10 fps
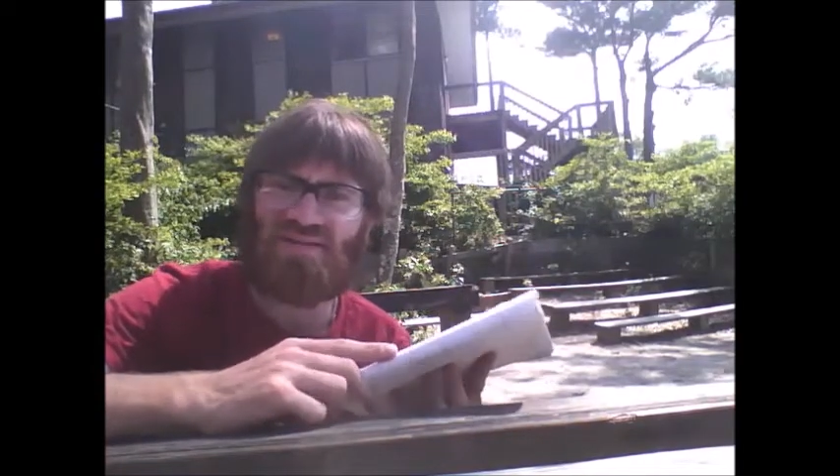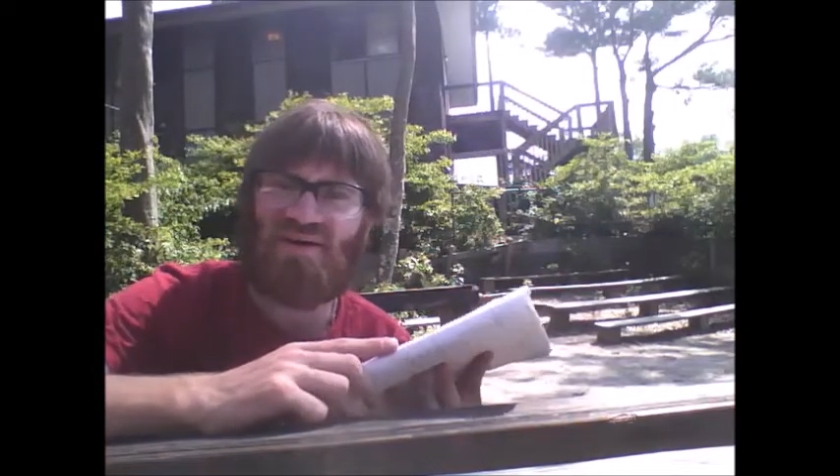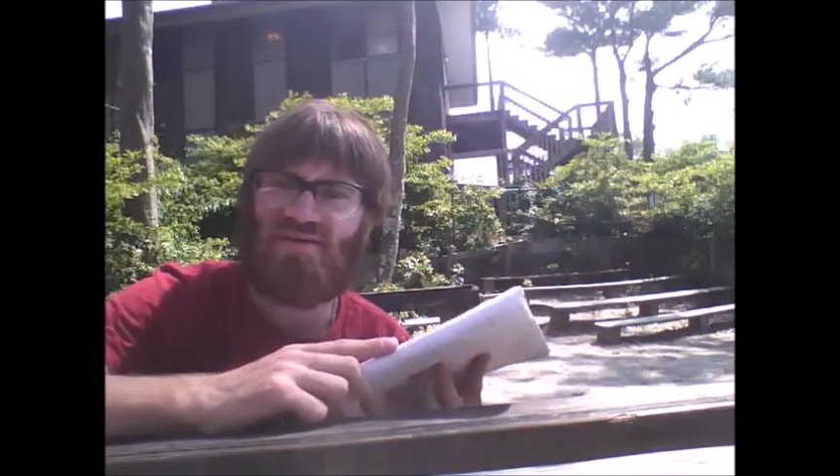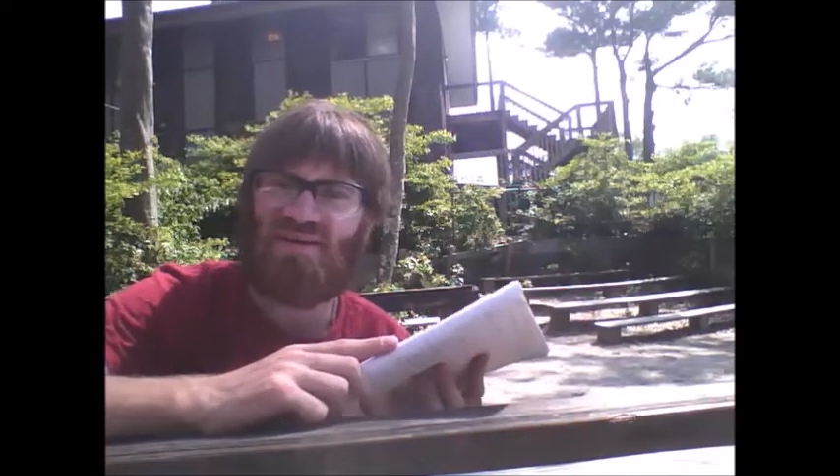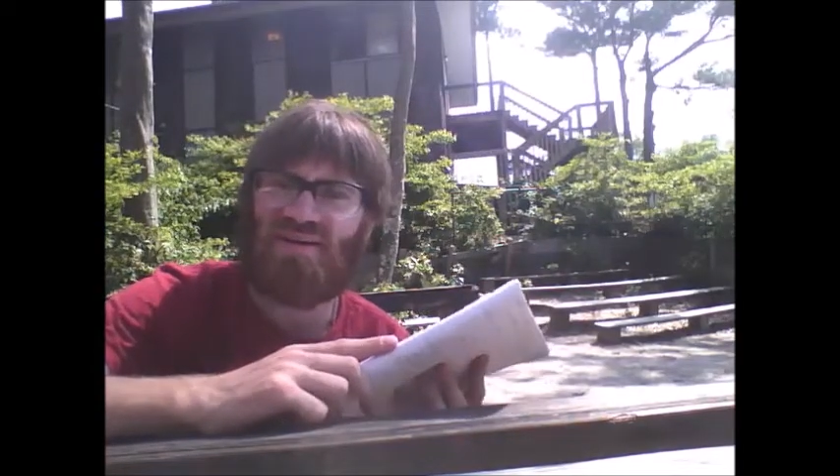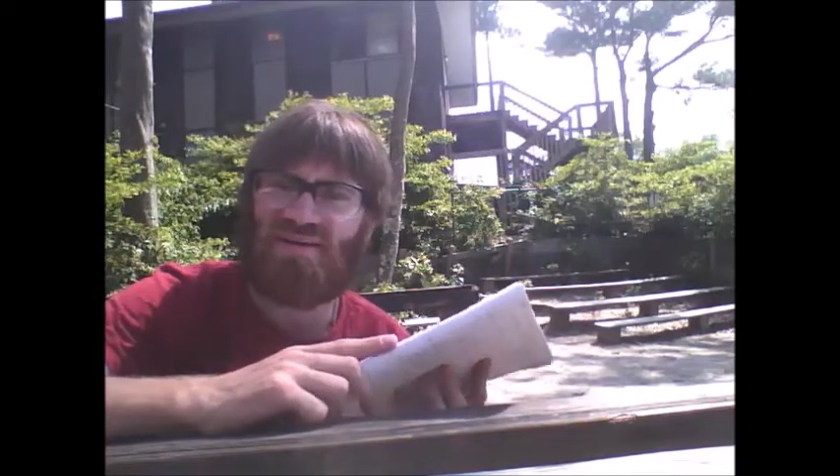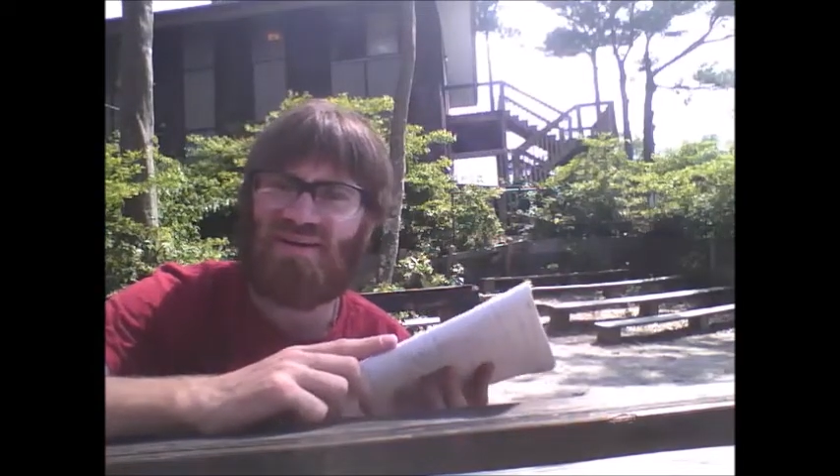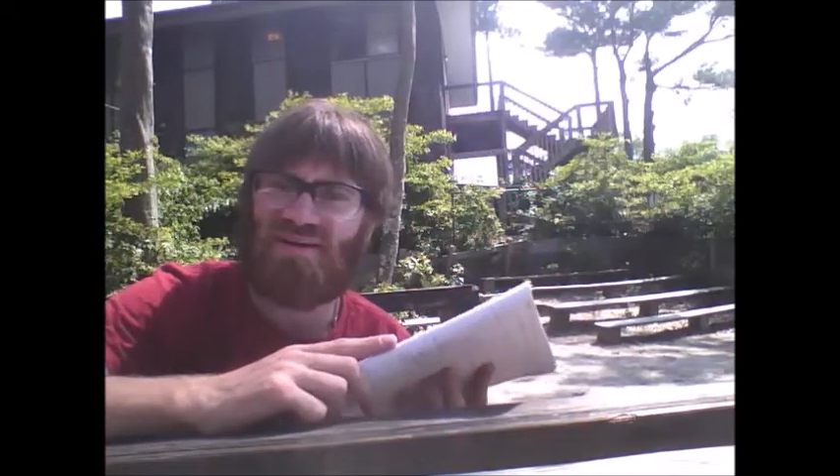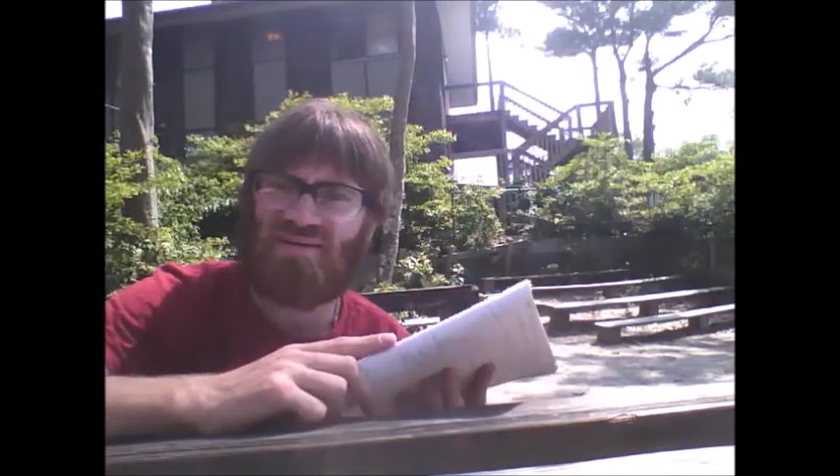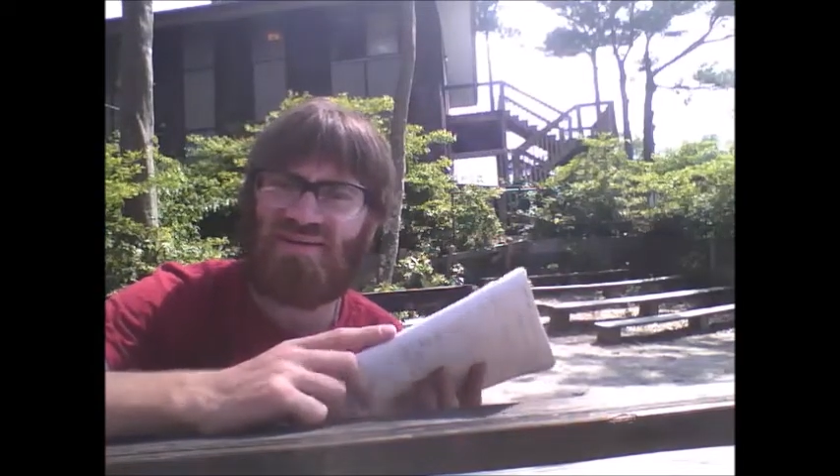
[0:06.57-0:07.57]
Atari
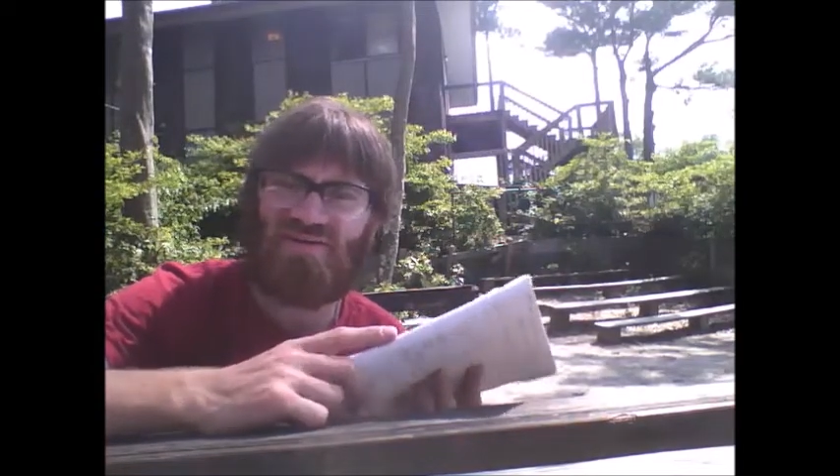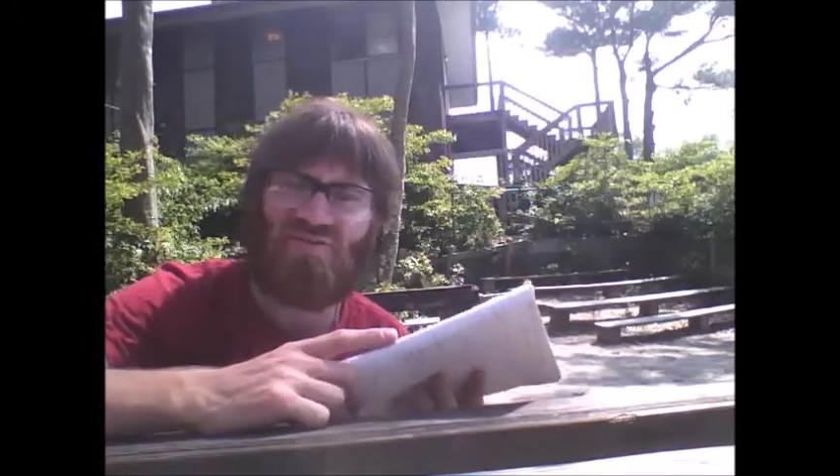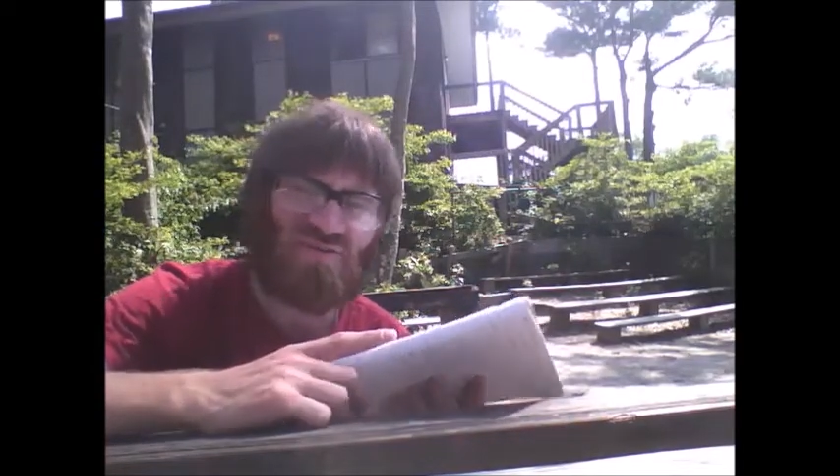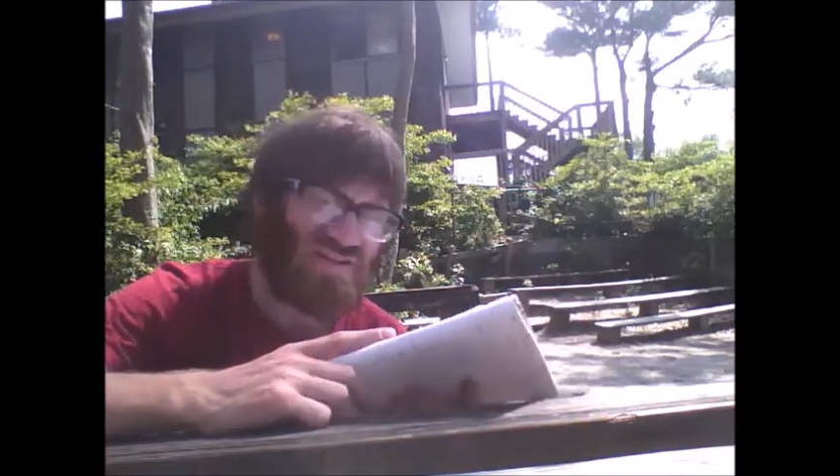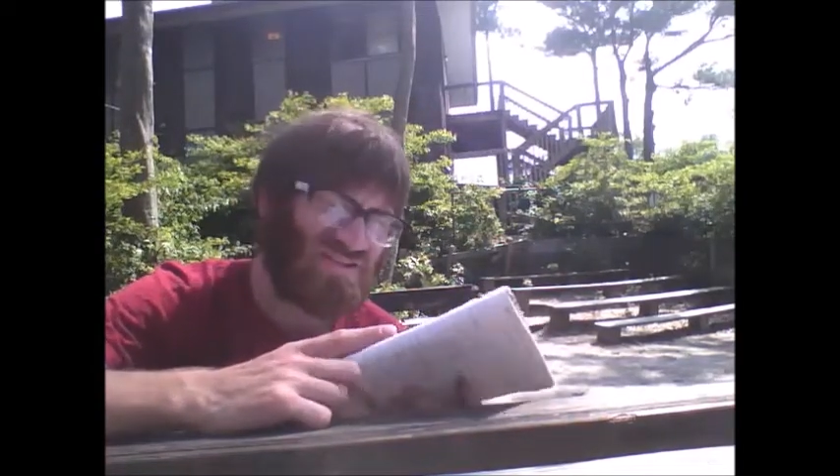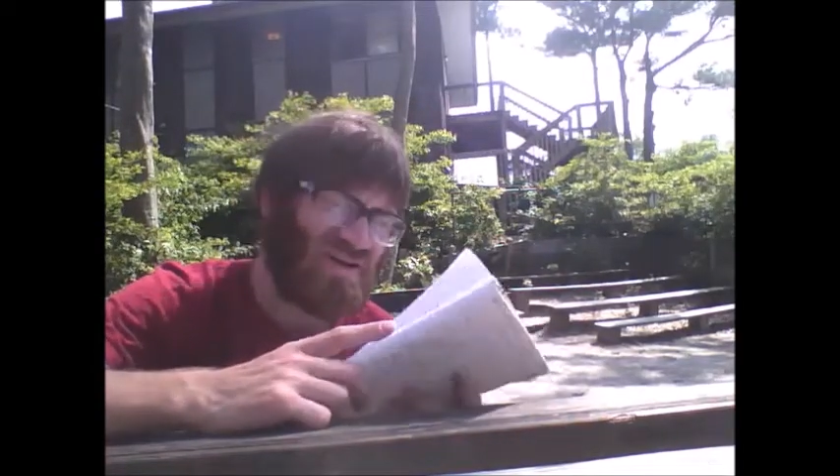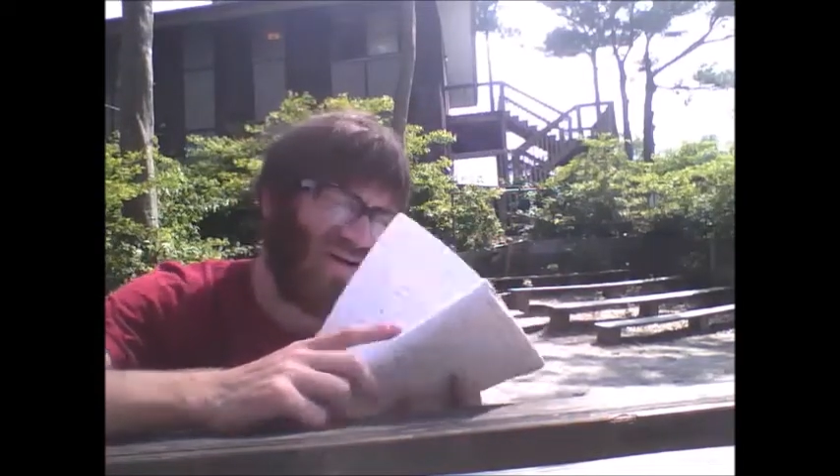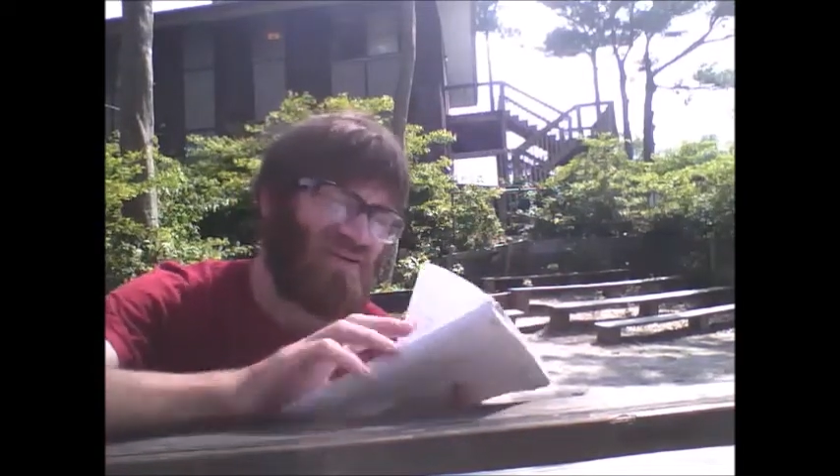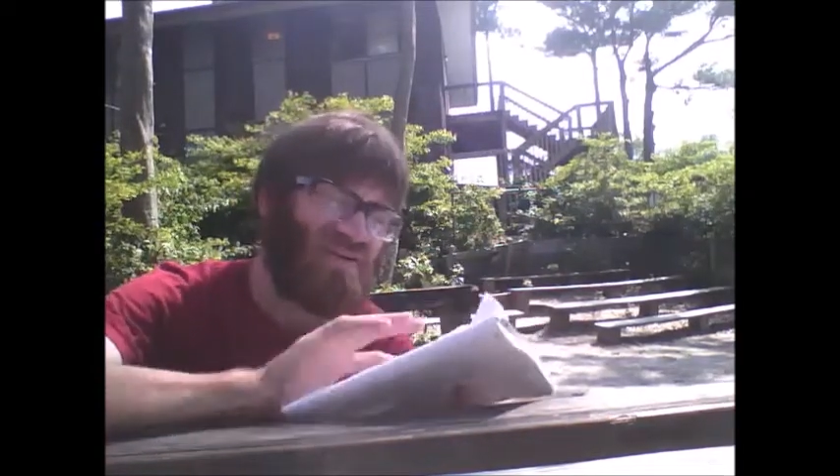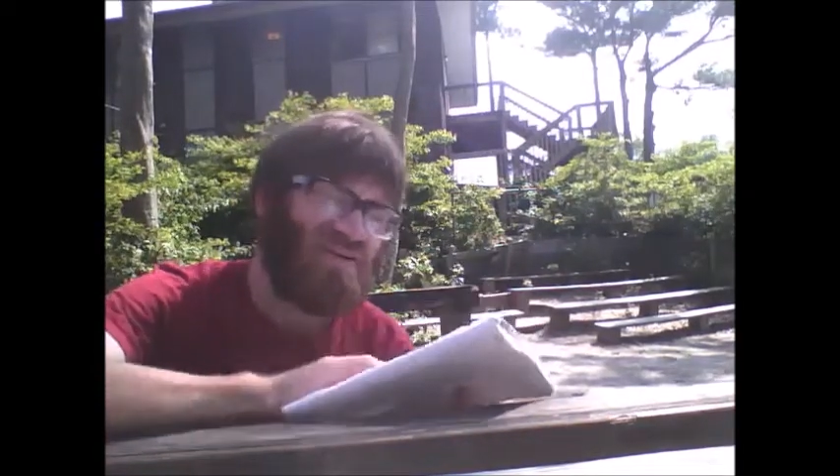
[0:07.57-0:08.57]
again. Good old
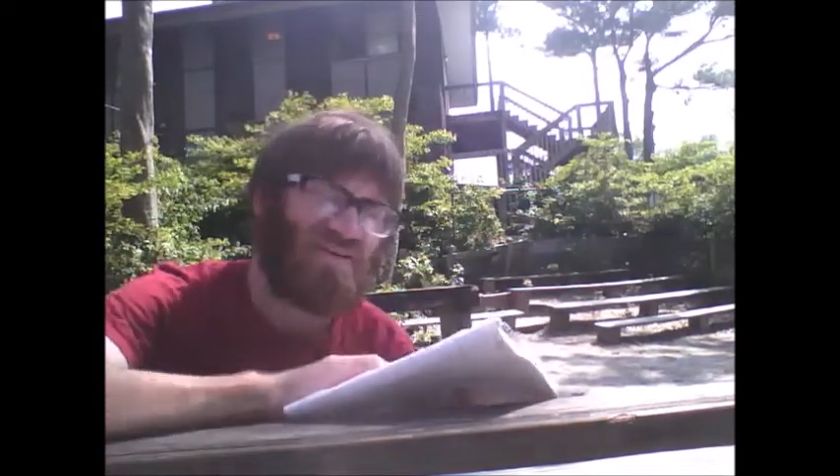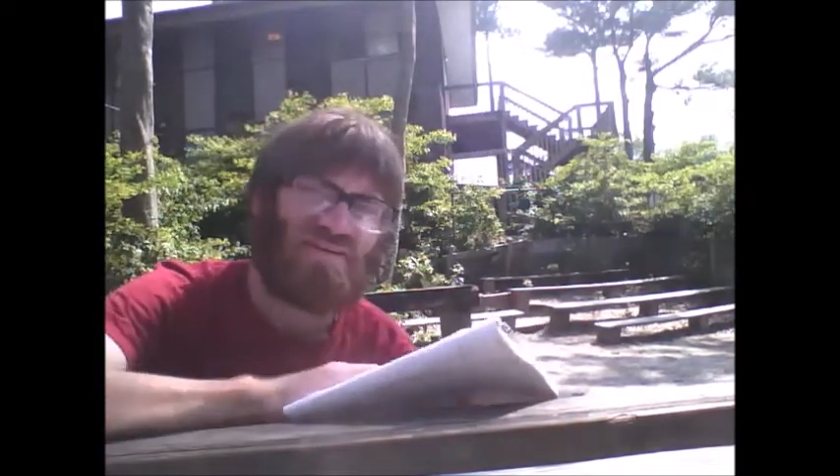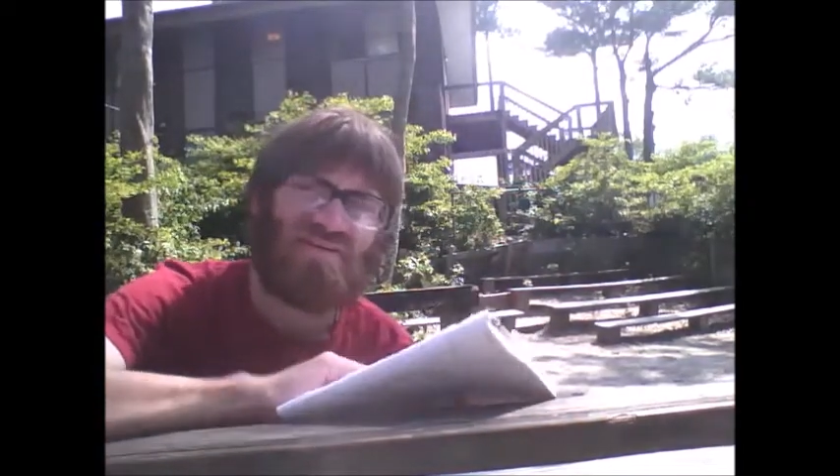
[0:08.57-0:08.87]
Atari.